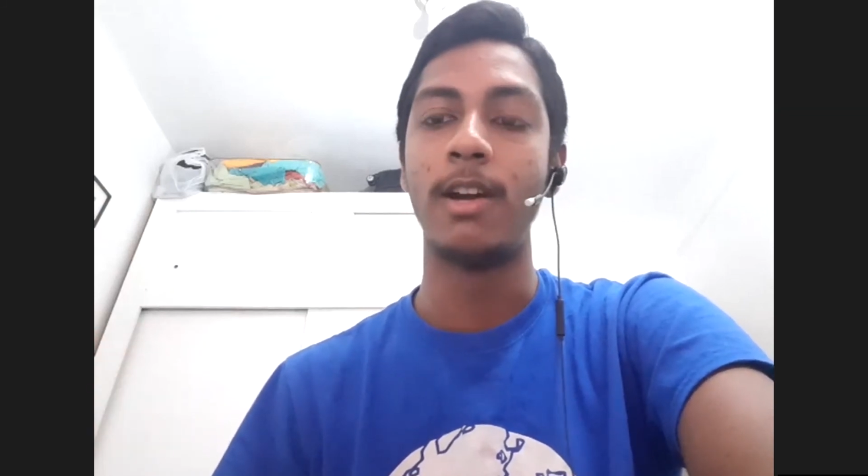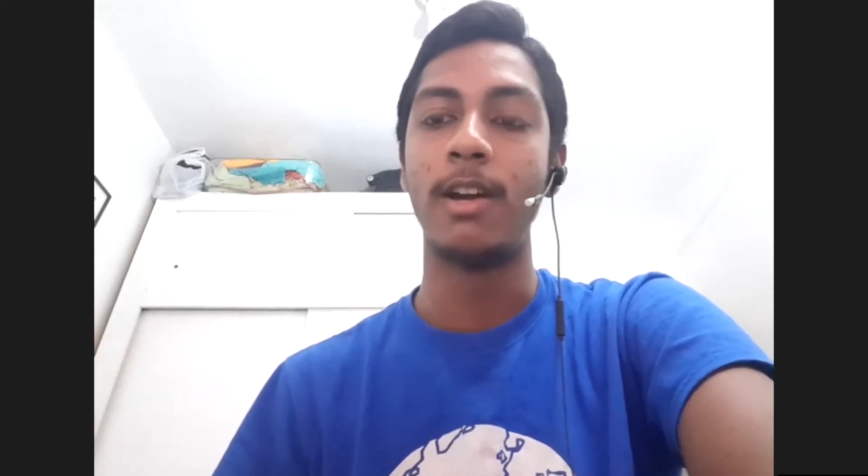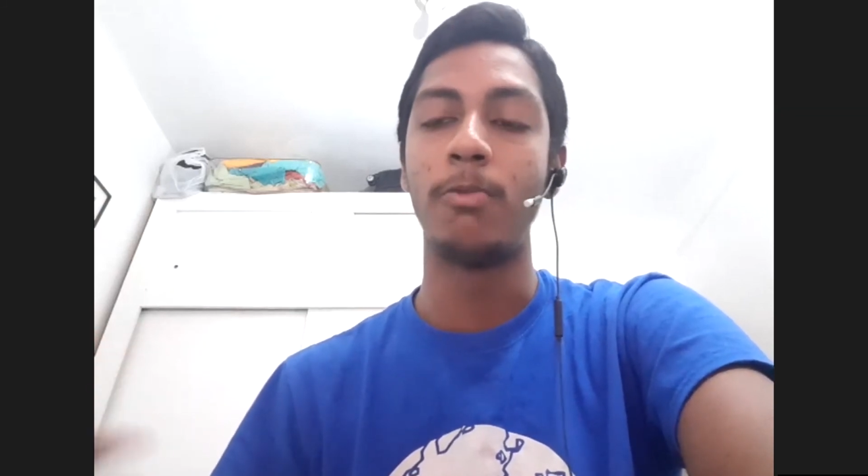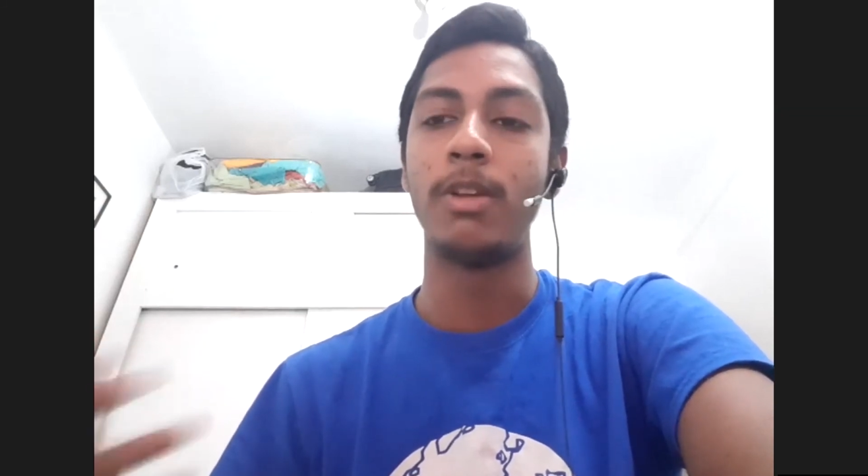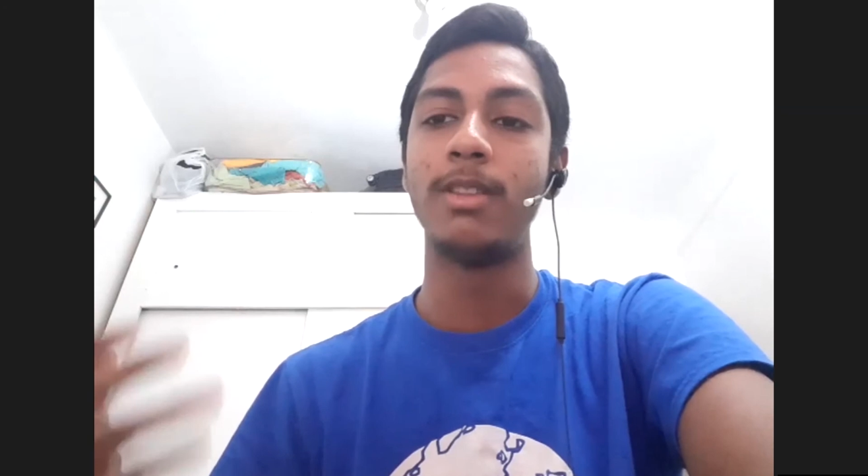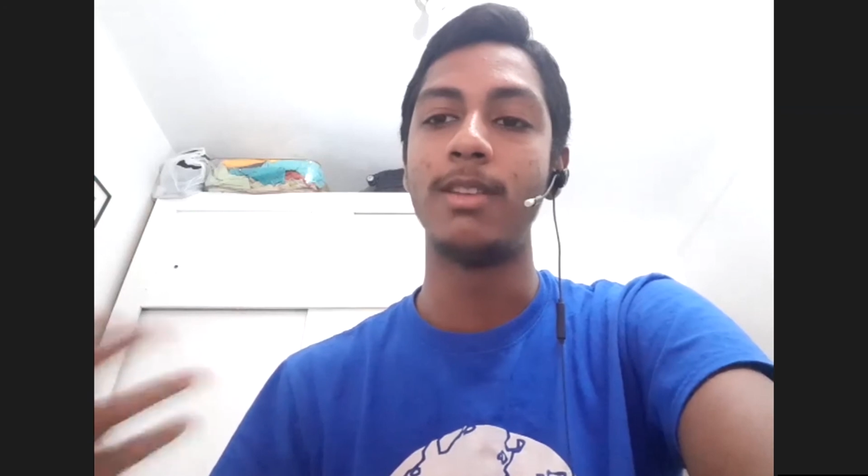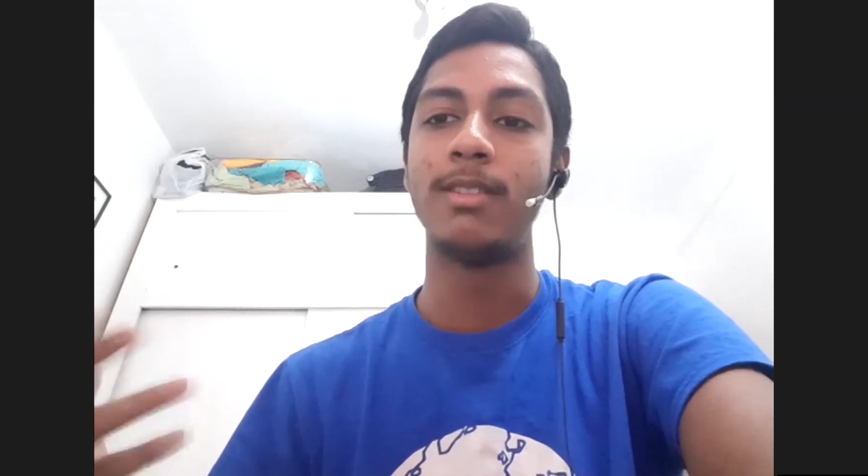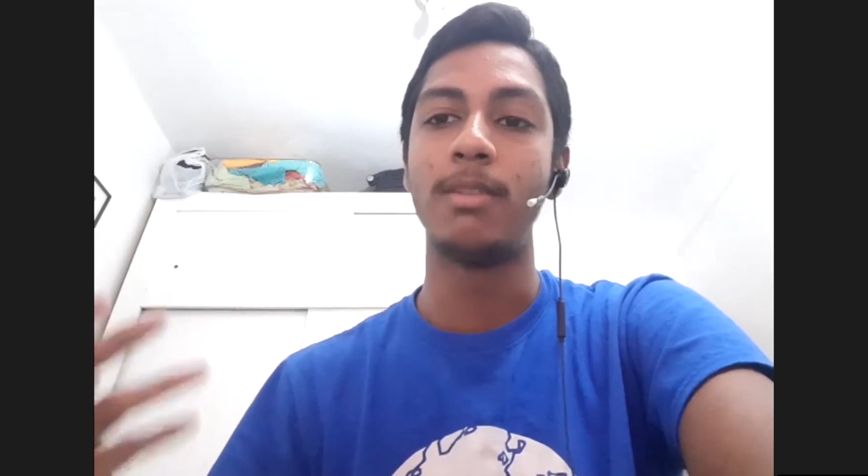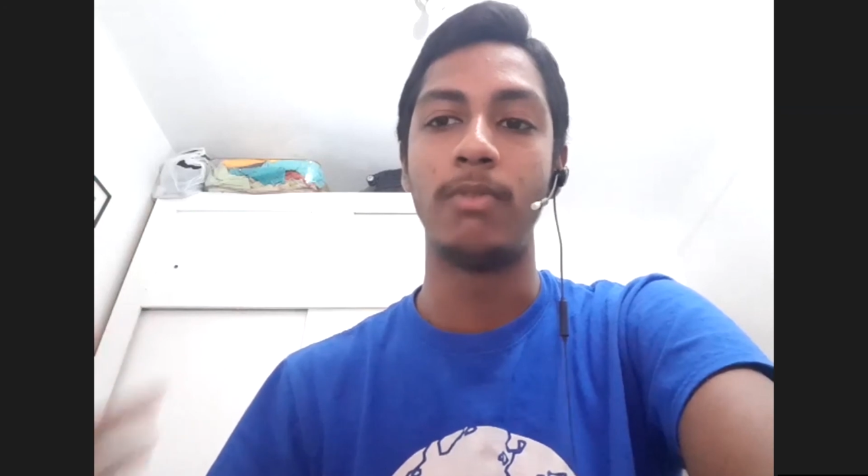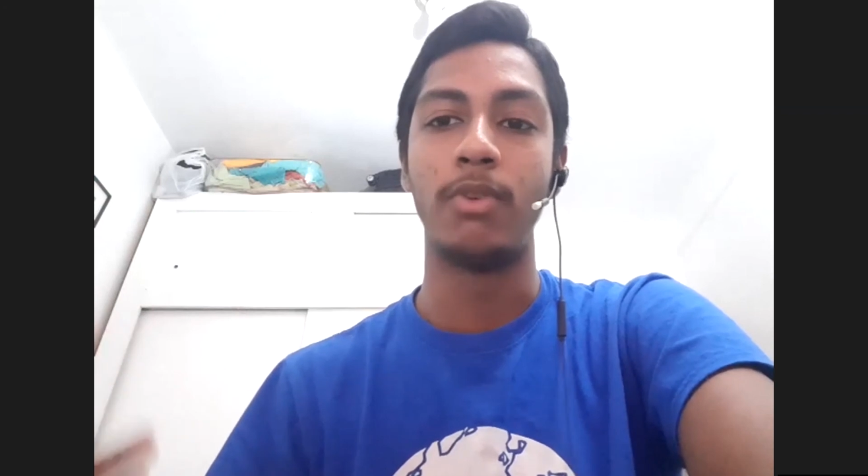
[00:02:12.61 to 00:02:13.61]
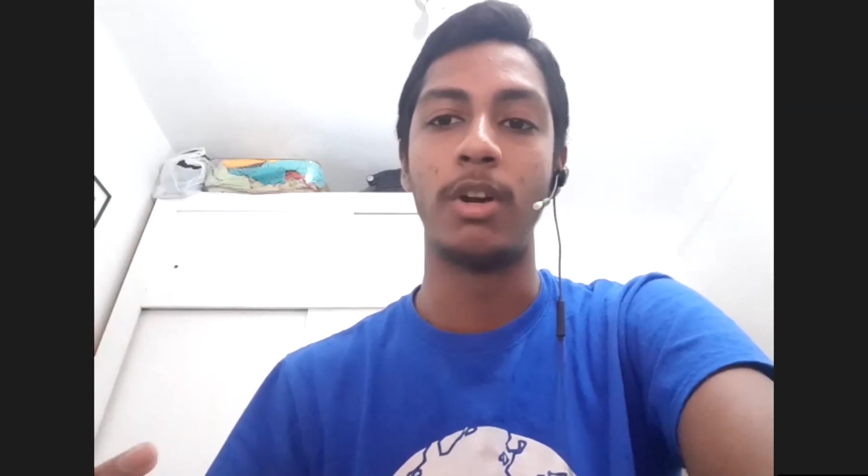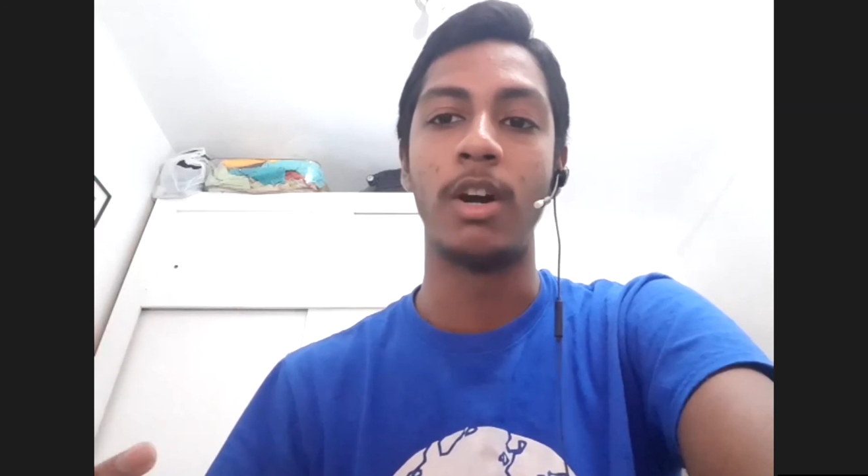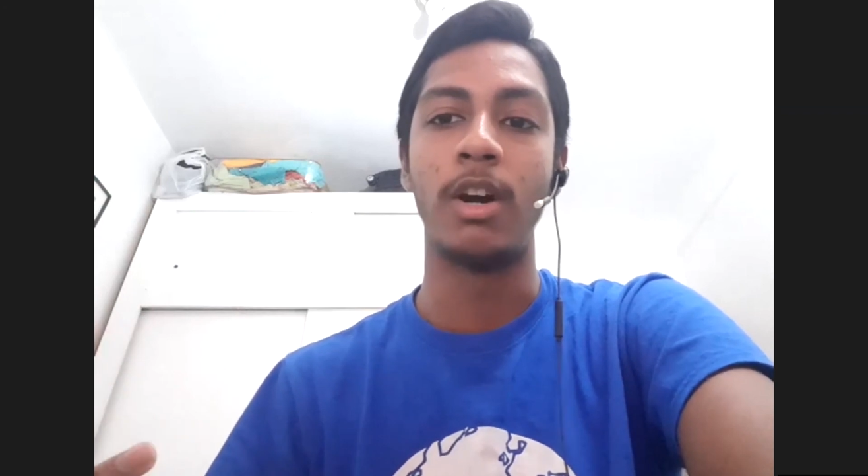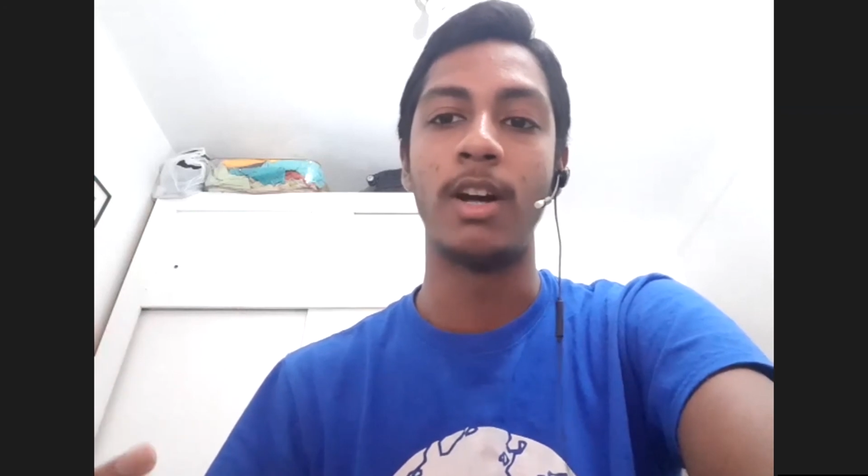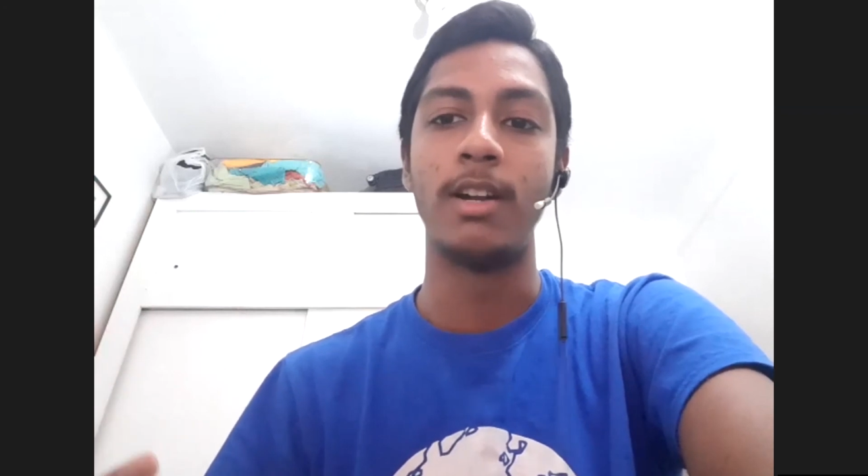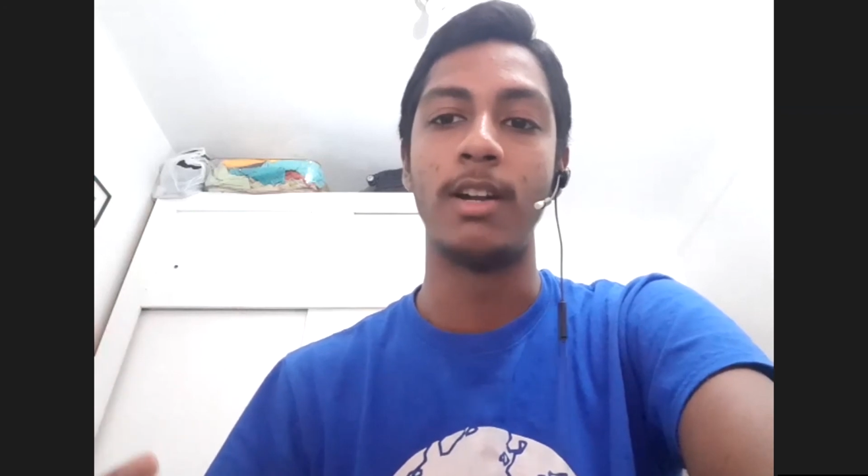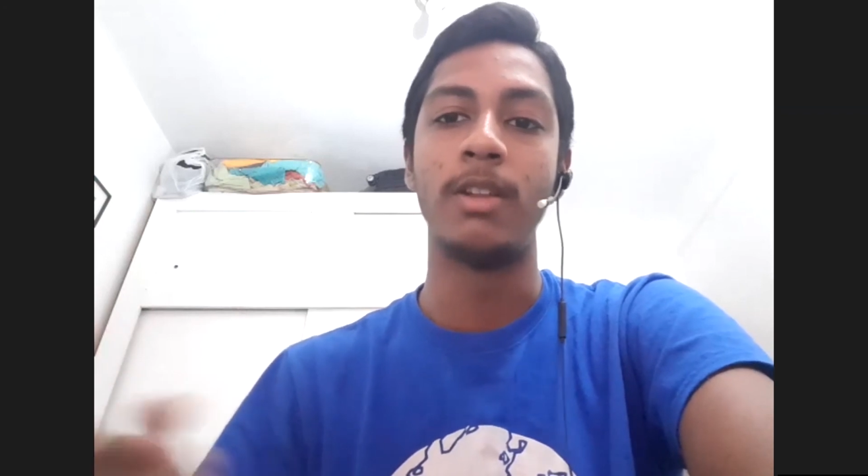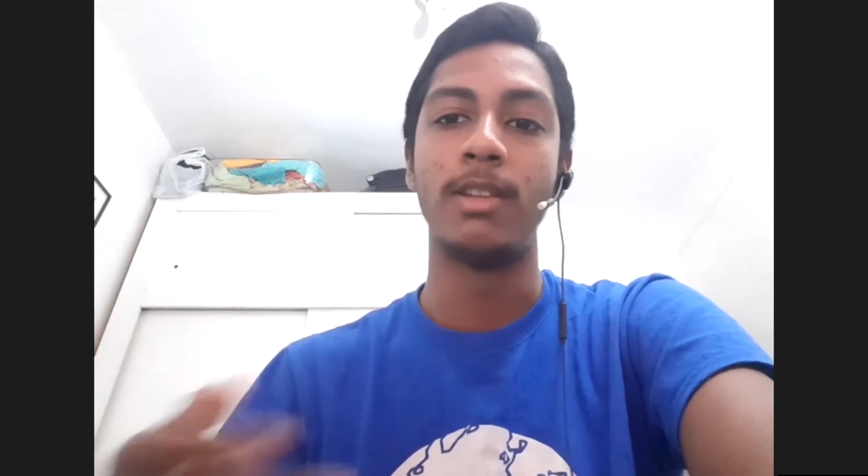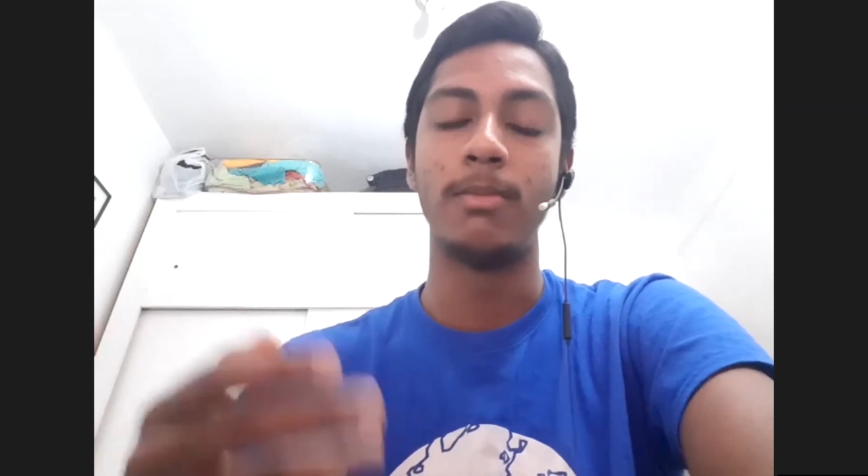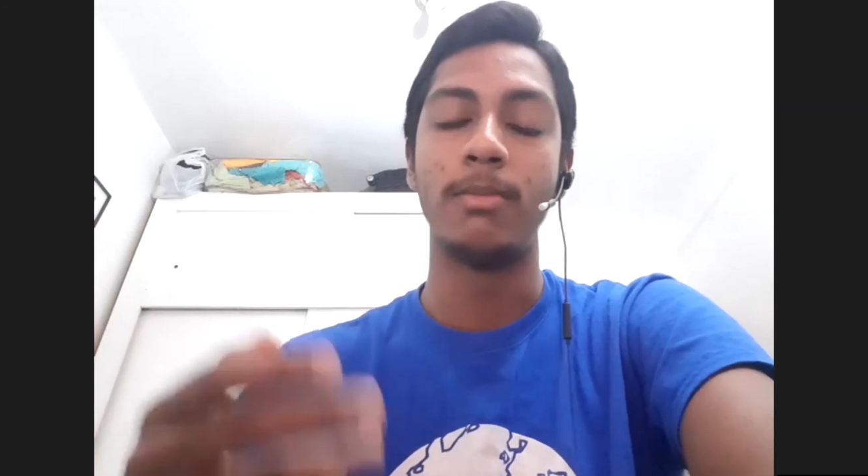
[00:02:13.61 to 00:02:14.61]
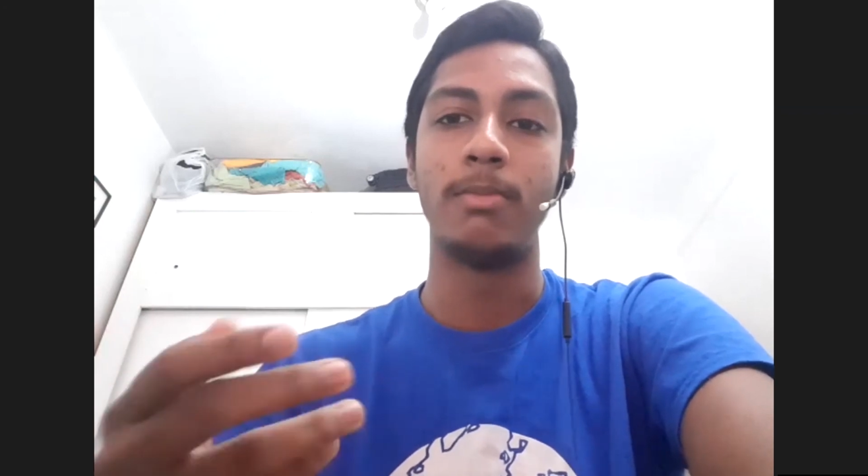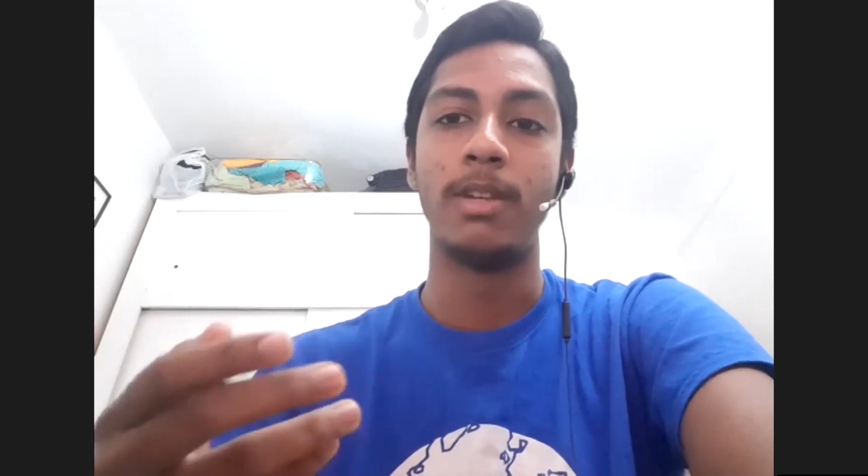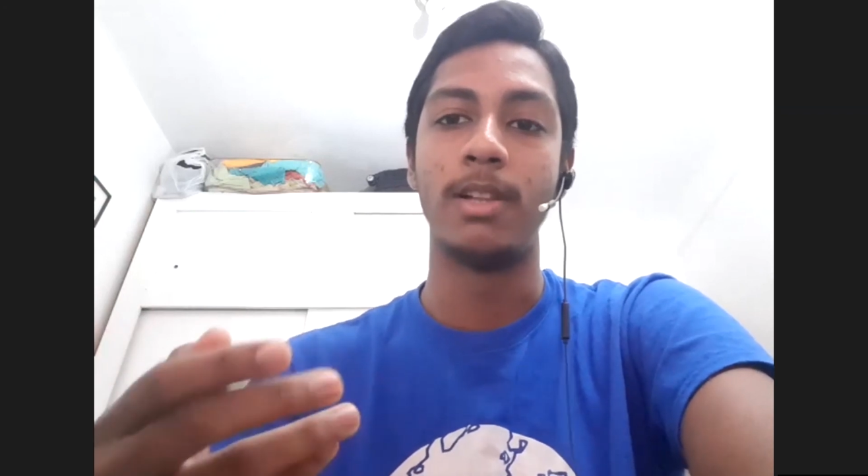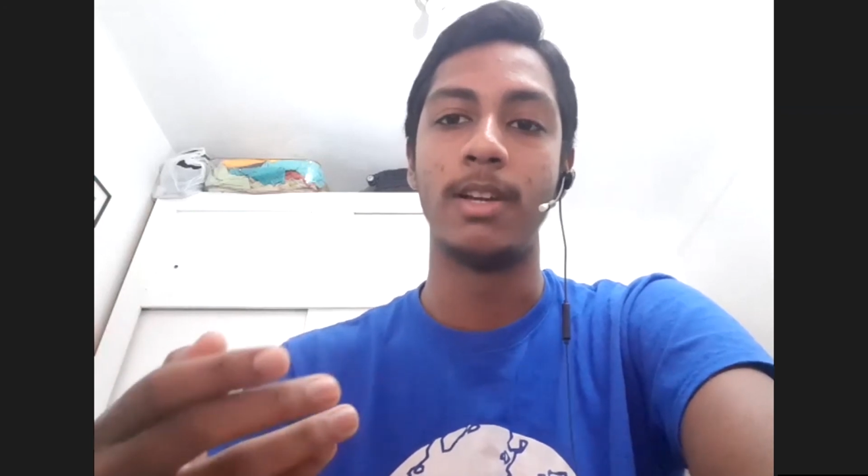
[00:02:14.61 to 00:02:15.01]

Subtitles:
I don't want these to be forgotten. I want them to be